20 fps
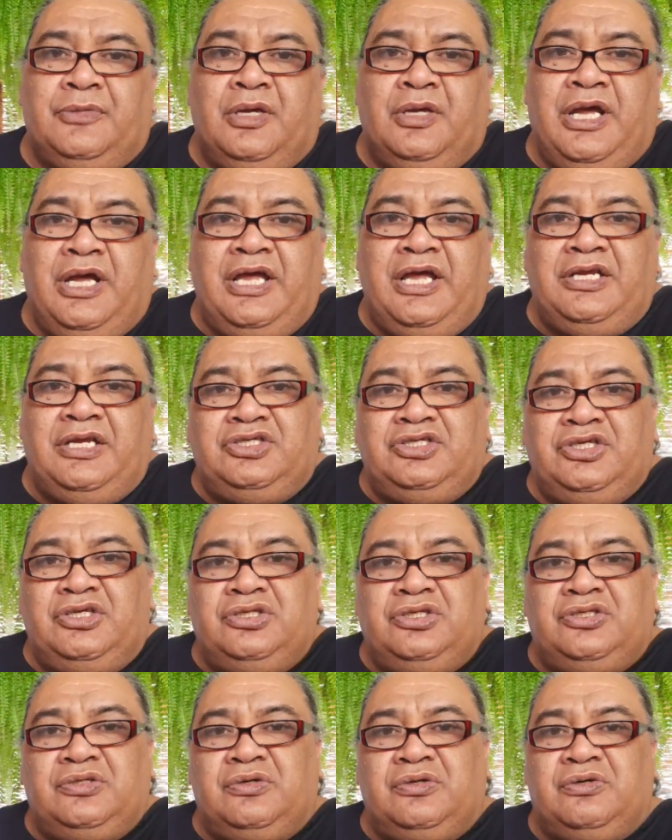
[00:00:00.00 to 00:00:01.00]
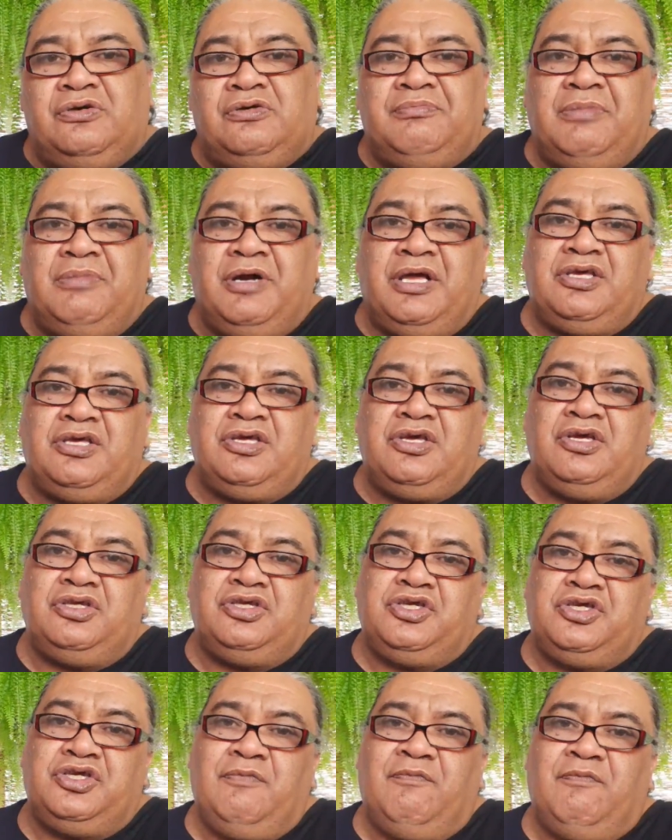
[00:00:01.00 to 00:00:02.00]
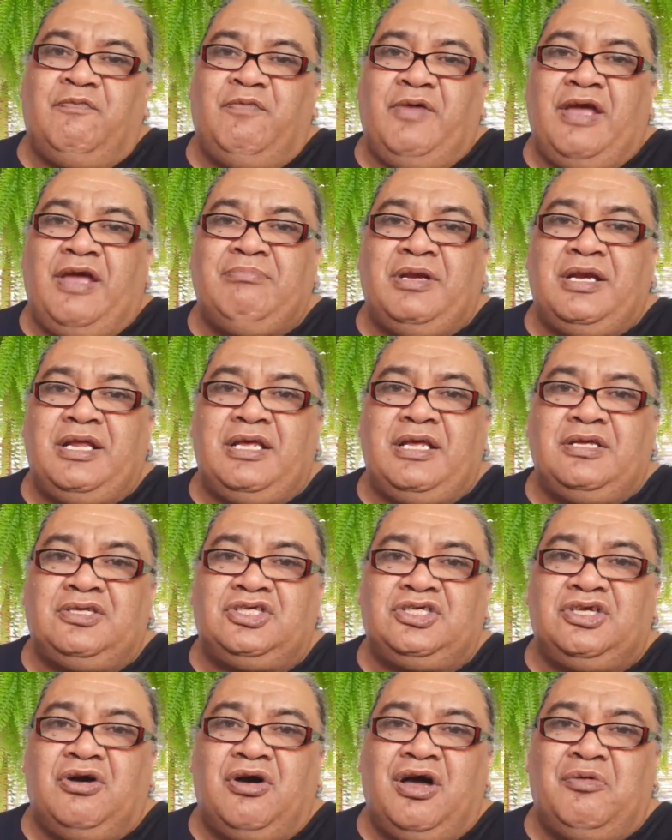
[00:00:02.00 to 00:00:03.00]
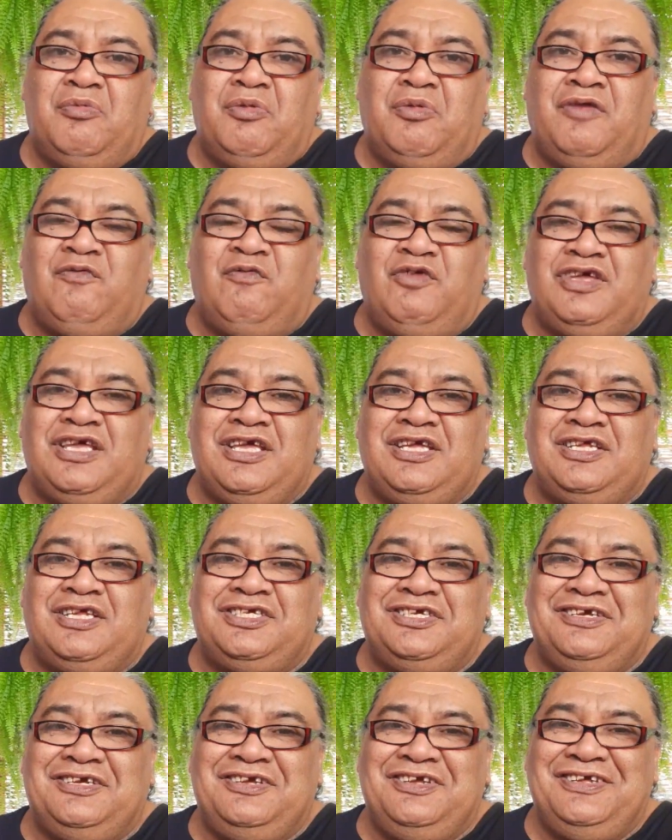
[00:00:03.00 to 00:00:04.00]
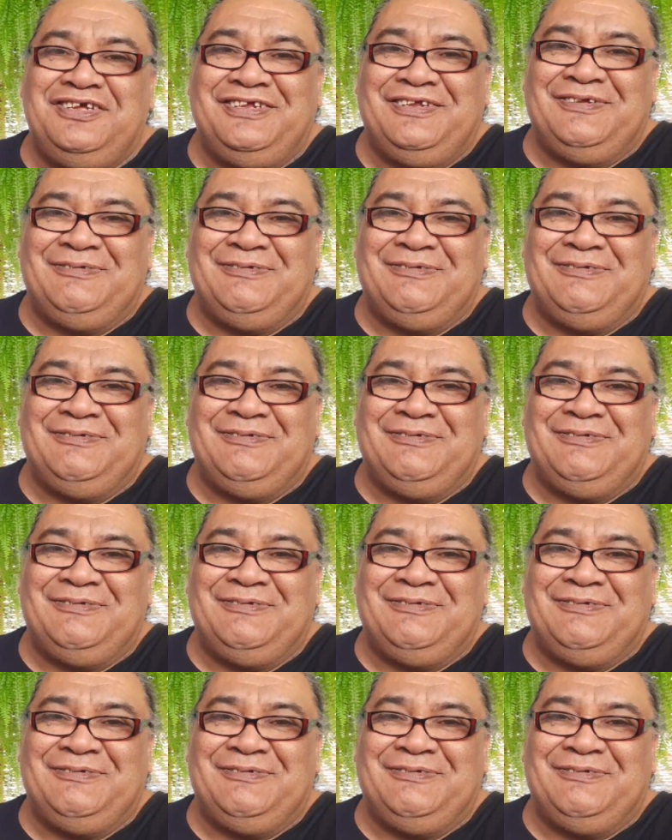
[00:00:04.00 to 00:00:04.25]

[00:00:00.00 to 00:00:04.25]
I added you to all my YouTube family so I won't forget you.